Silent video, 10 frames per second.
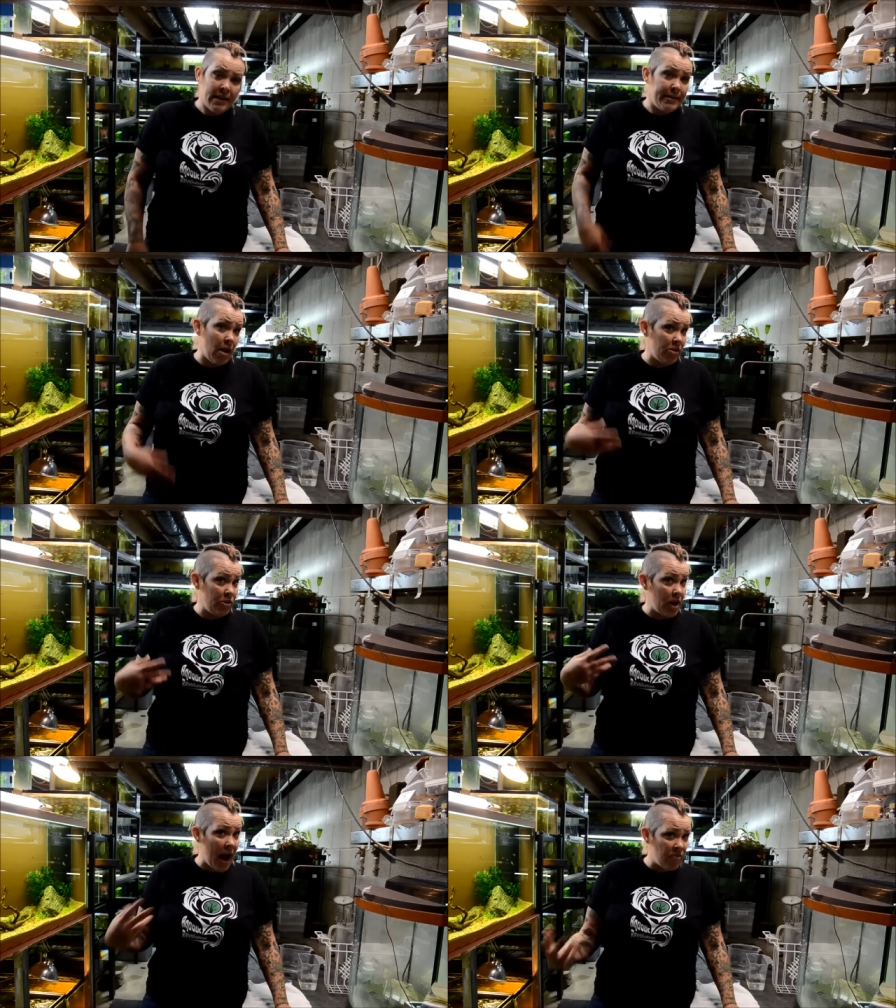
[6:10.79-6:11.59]
Now,
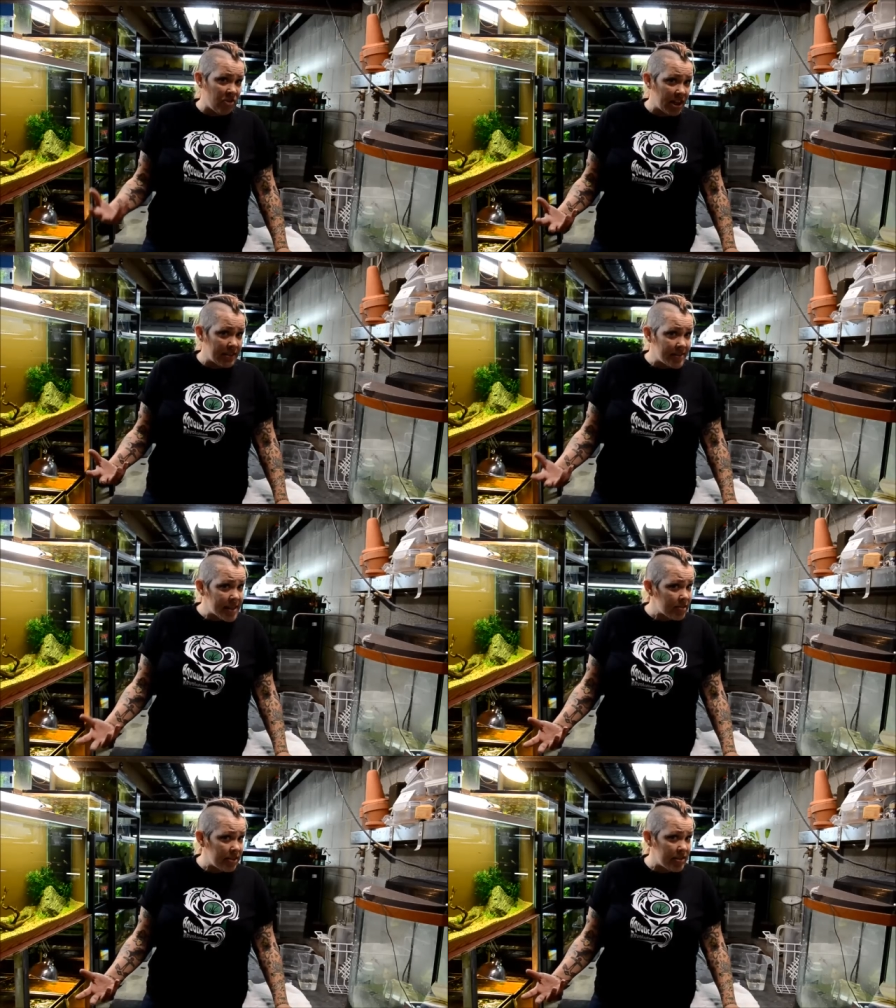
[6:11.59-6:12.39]
your African
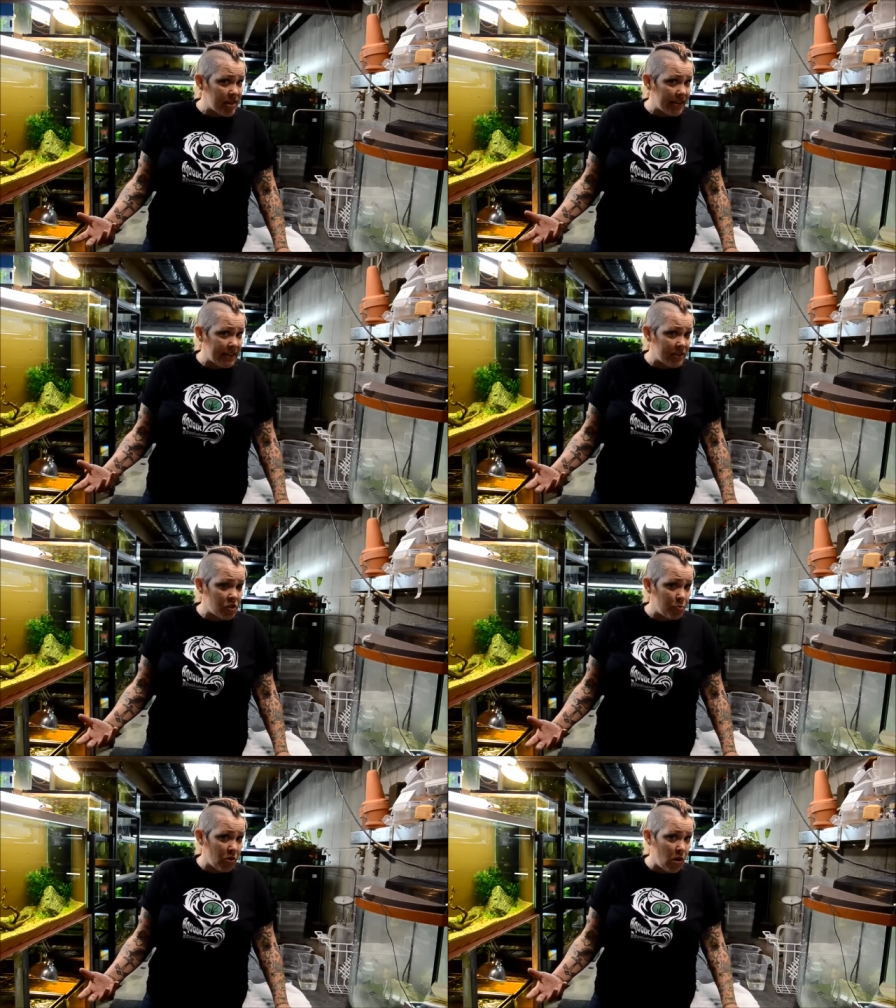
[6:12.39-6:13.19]
cichlids like that
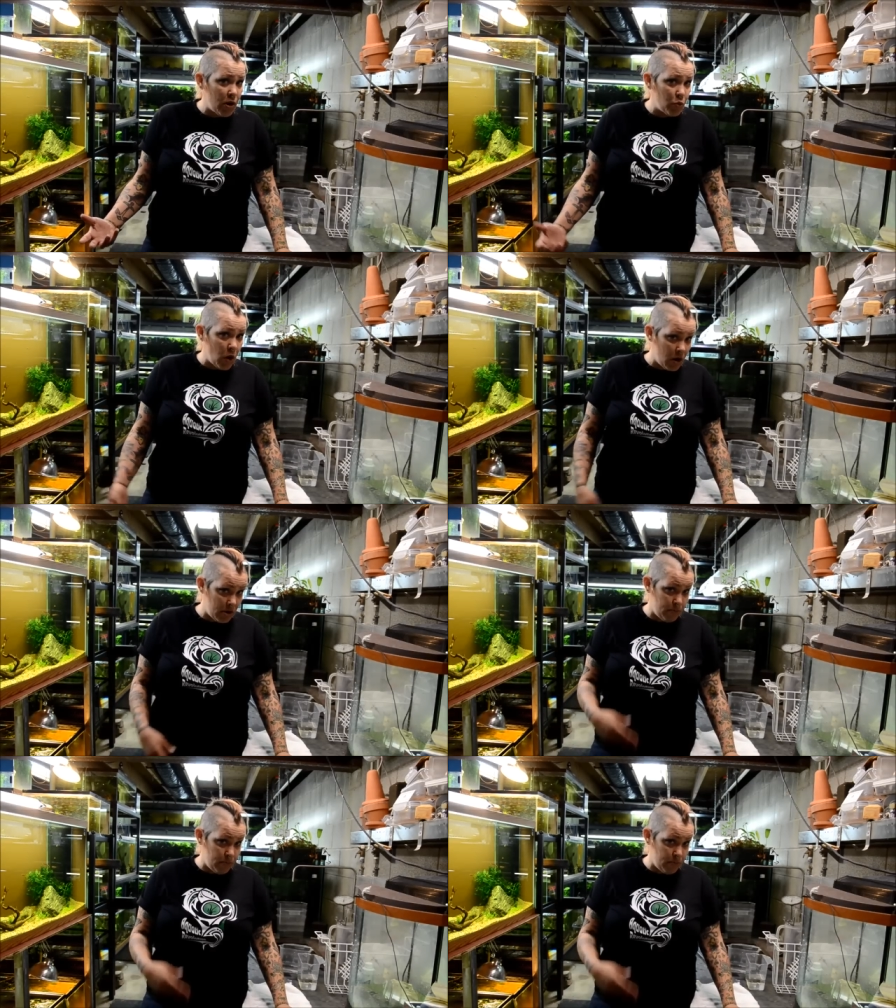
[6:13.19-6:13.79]
super hard water.